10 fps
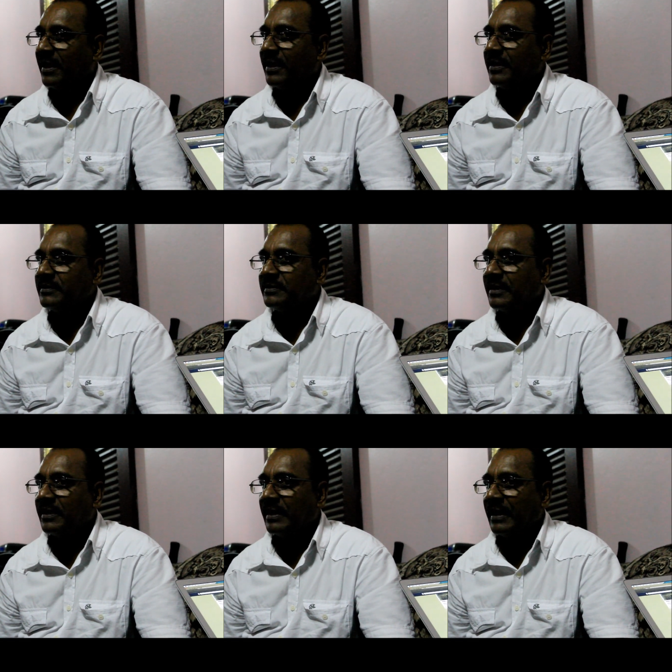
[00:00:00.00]
And
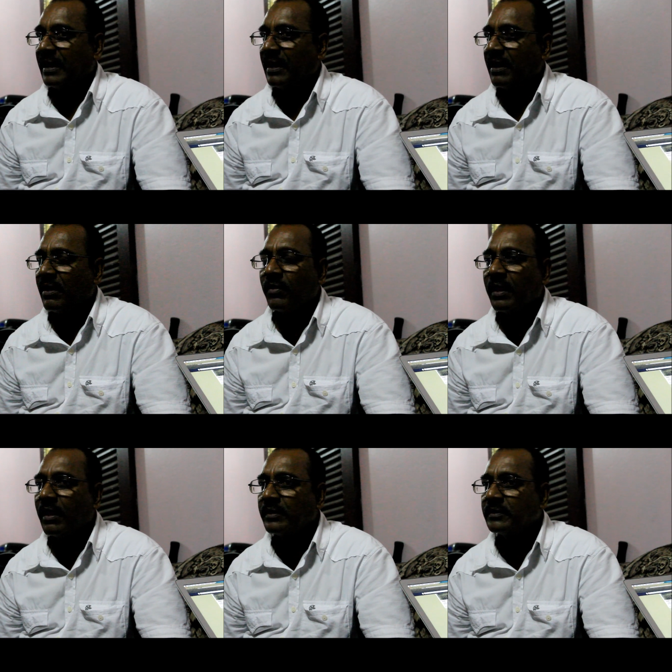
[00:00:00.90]

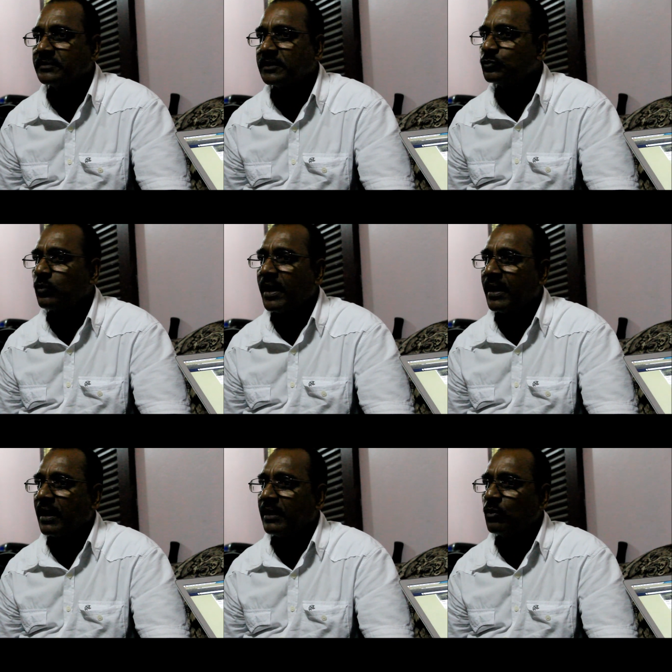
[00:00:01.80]
that's
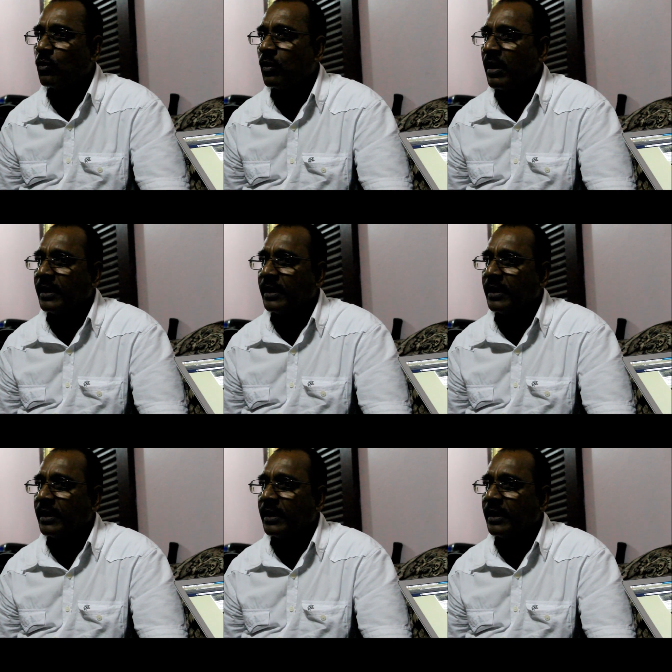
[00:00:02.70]
why, you know,